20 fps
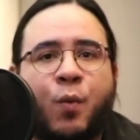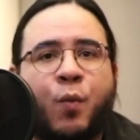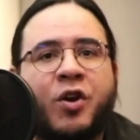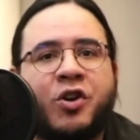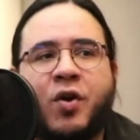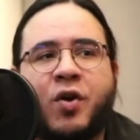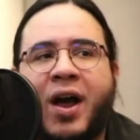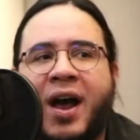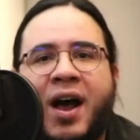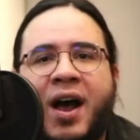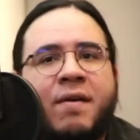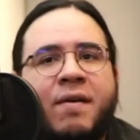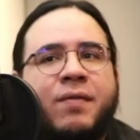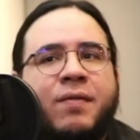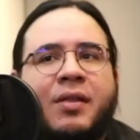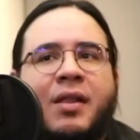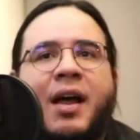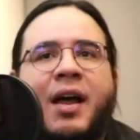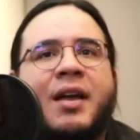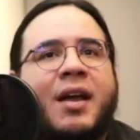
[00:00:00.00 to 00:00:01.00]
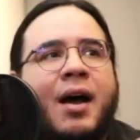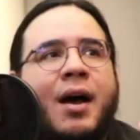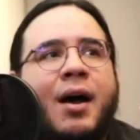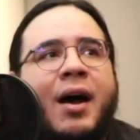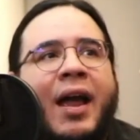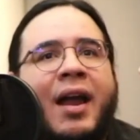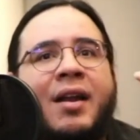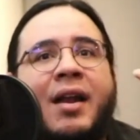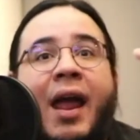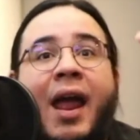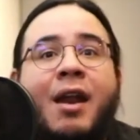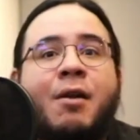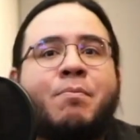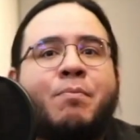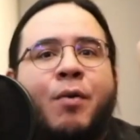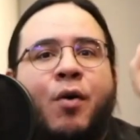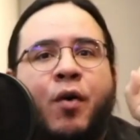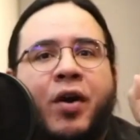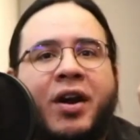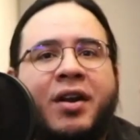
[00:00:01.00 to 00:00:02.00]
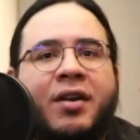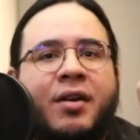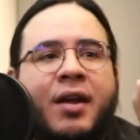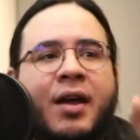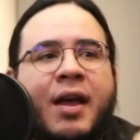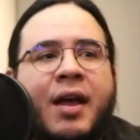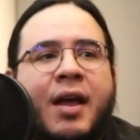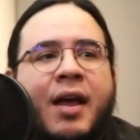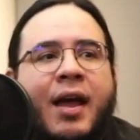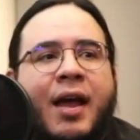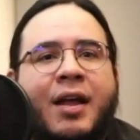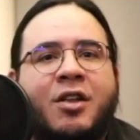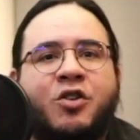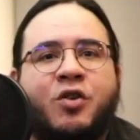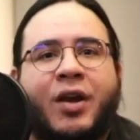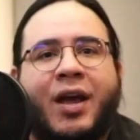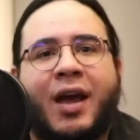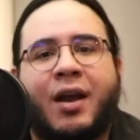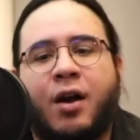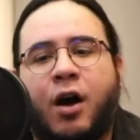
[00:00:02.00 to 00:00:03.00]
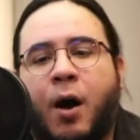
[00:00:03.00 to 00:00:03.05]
where you have like an endpoint and you can